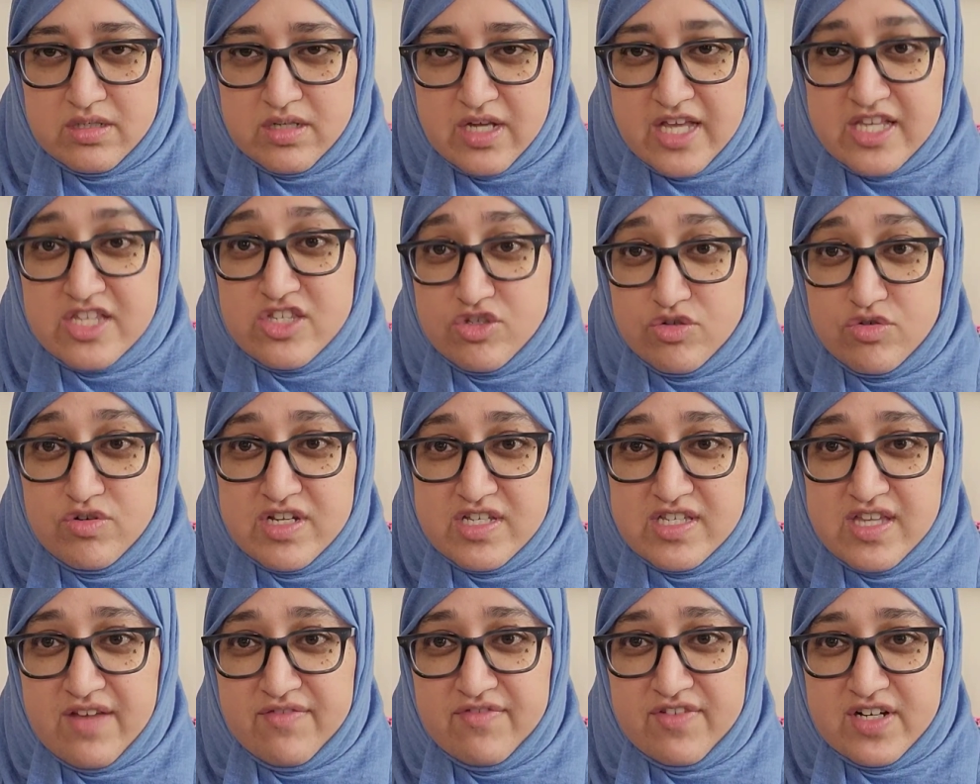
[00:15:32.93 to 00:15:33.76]
As soon
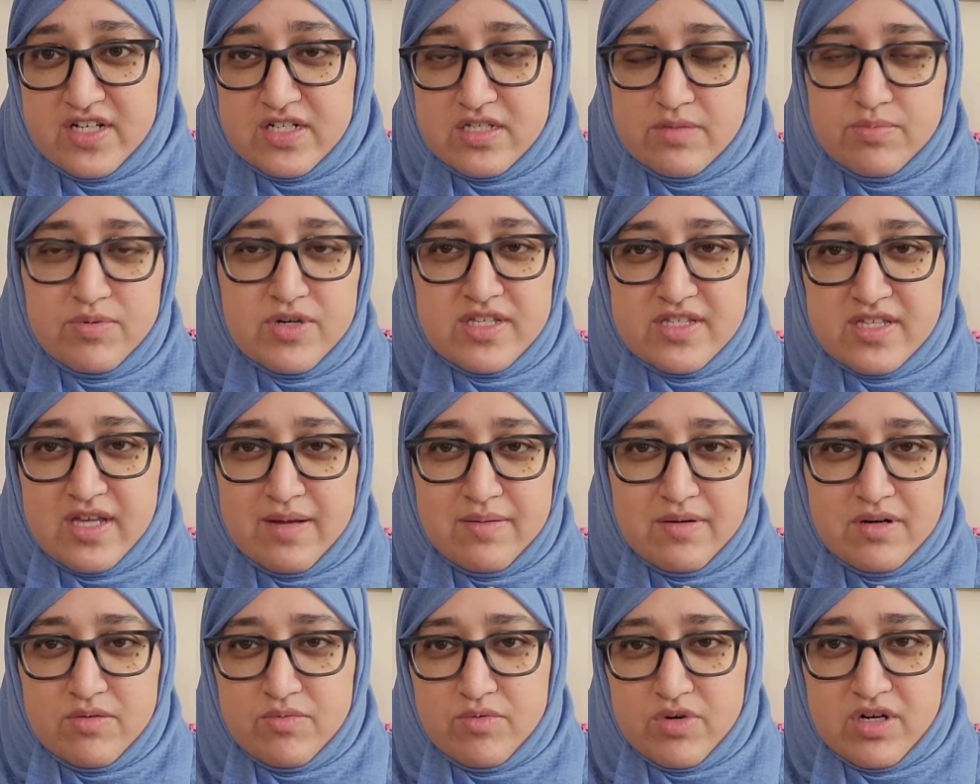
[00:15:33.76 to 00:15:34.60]
as I finish the Prince,
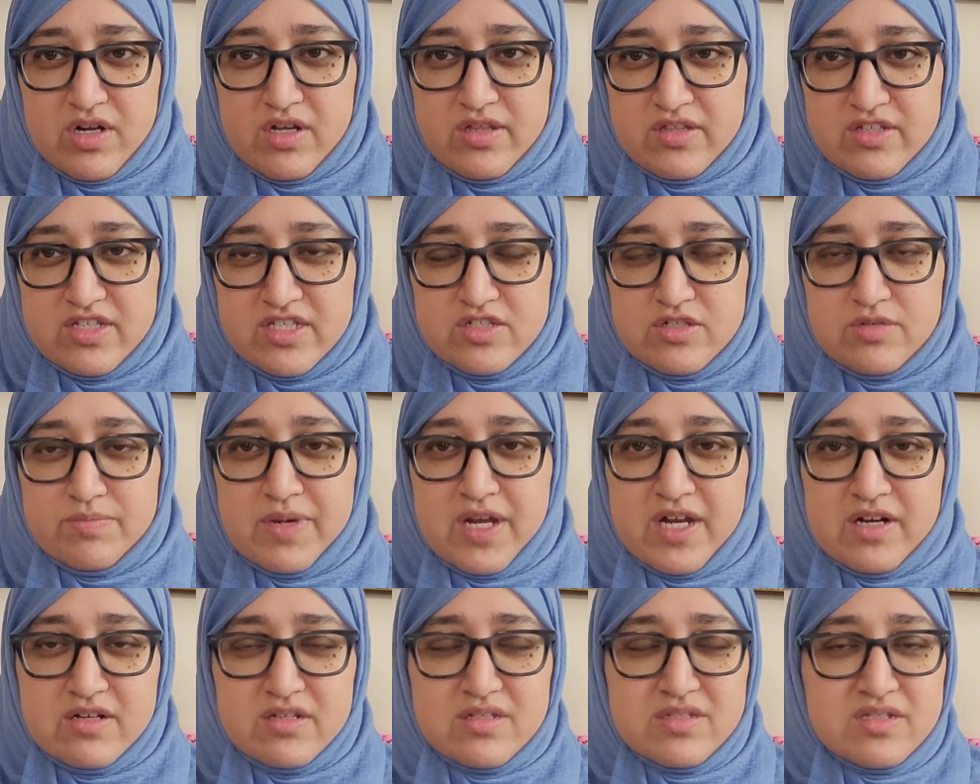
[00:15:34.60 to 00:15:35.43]
I'm gonna work on these two
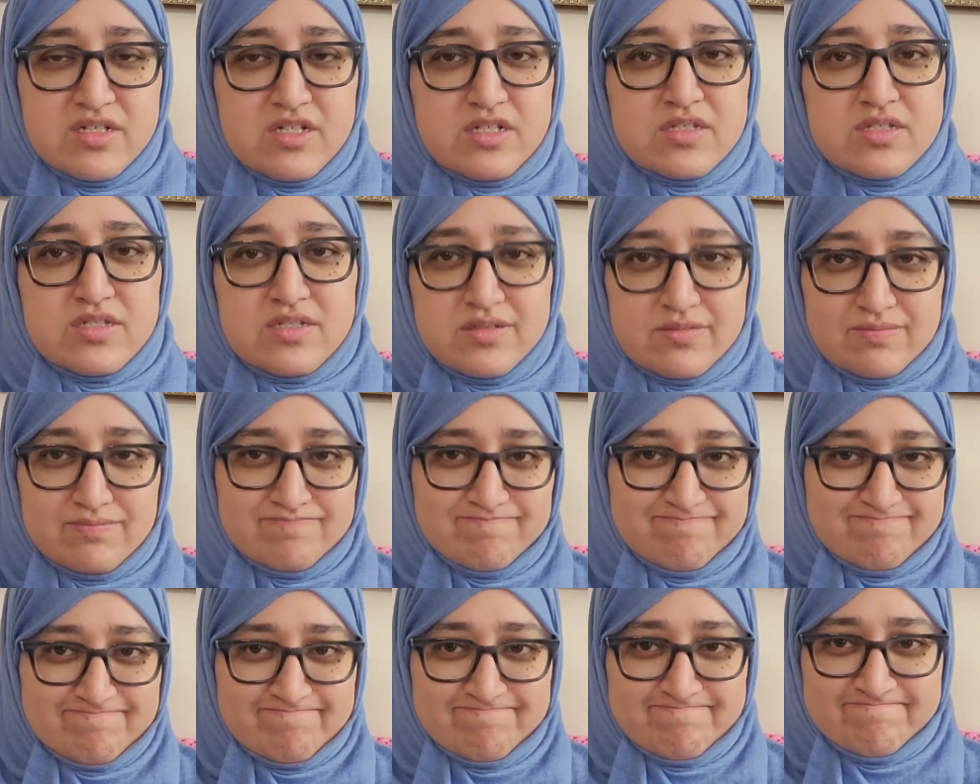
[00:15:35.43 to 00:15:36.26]
patterns because
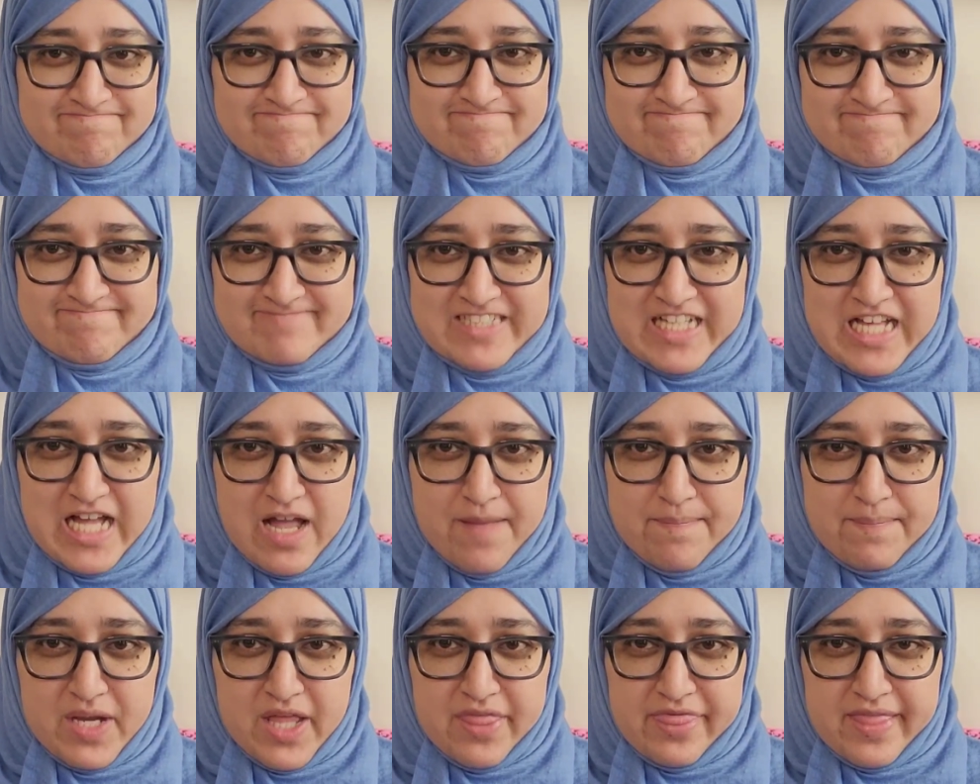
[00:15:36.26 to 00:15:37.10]
I
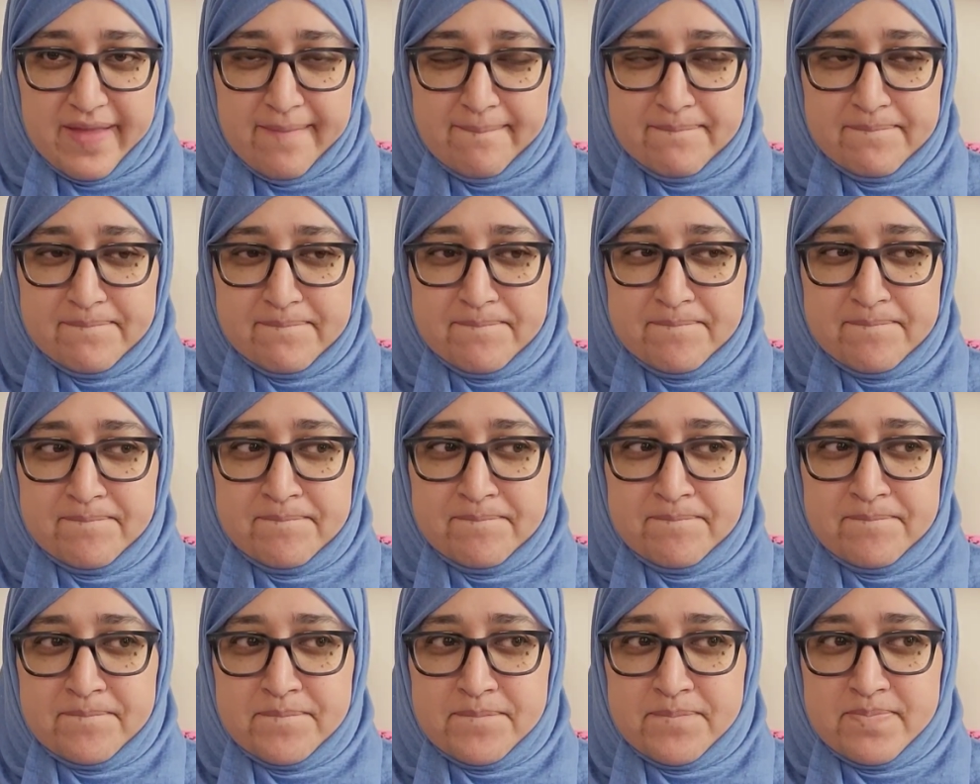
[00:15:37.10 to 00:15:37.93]
bought them
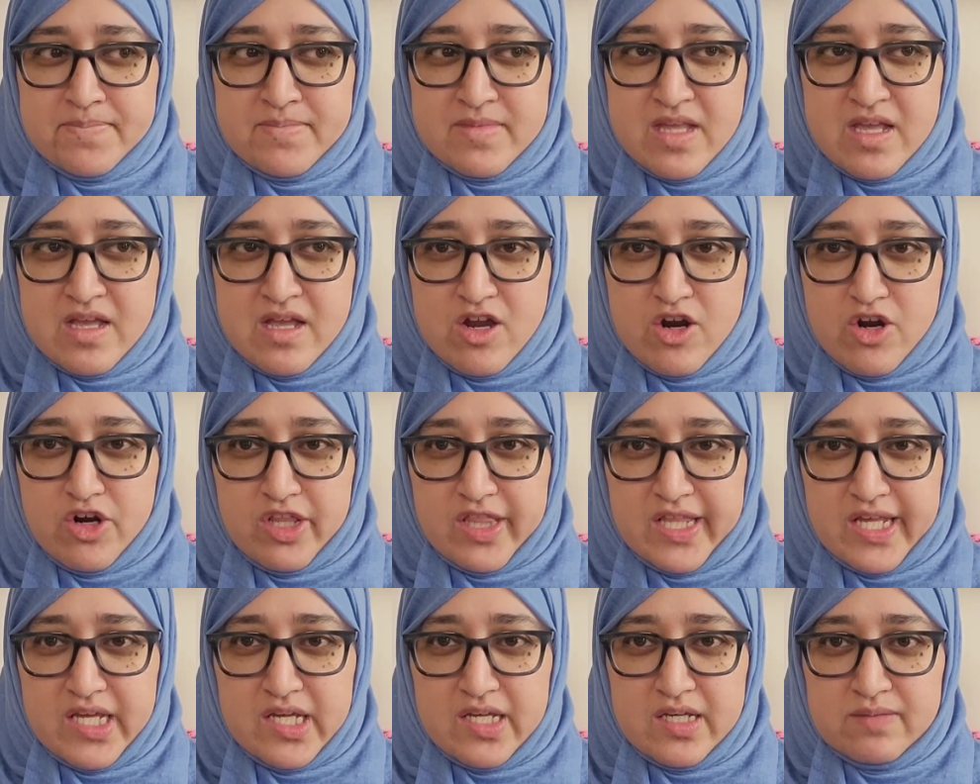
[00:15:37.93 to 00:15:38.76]

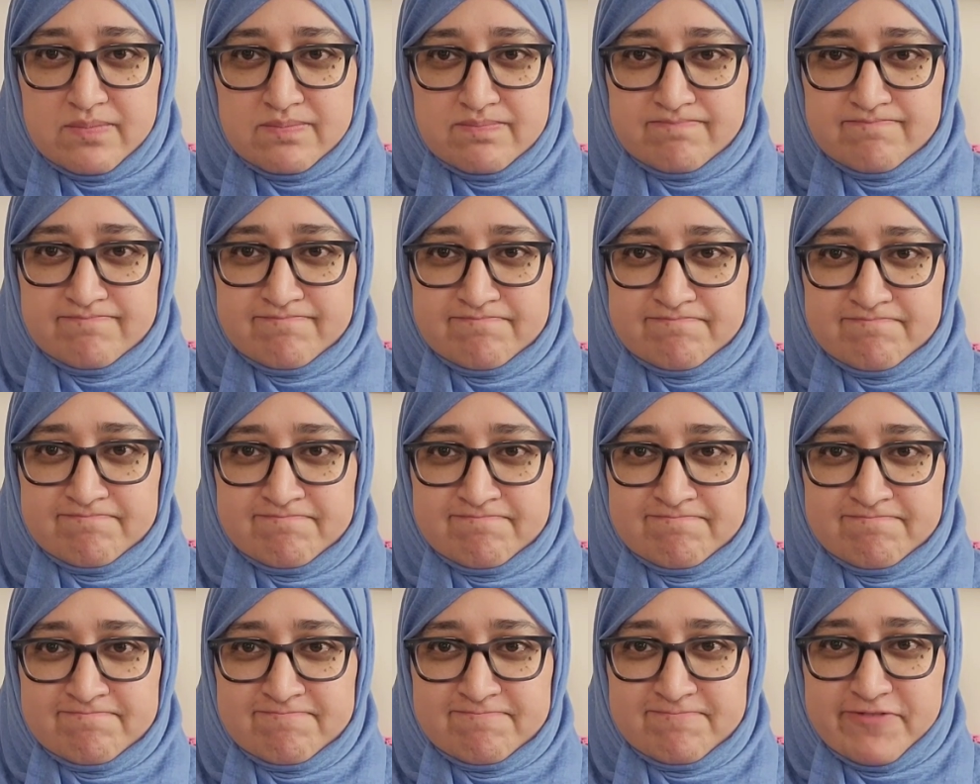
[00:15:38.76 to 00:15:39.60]
early
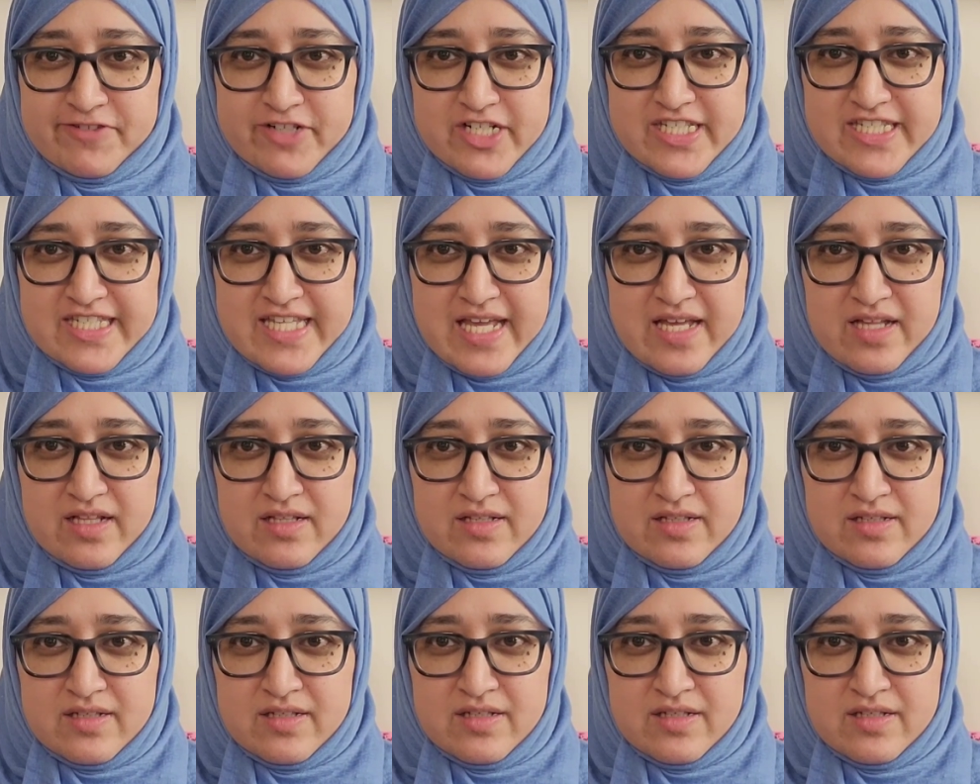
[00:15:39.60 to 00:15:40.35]
for a sale.